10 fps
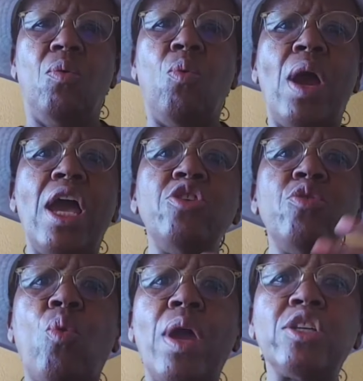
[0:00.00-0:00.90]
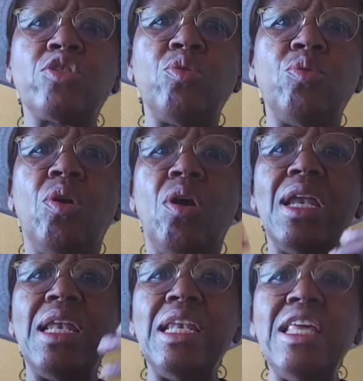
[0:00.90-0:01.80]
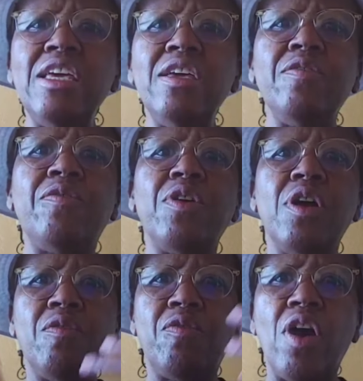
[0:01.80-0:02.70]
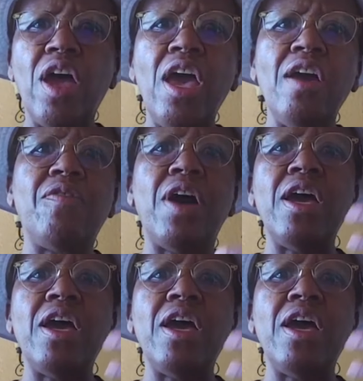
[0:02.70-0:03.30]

where you're going to live forever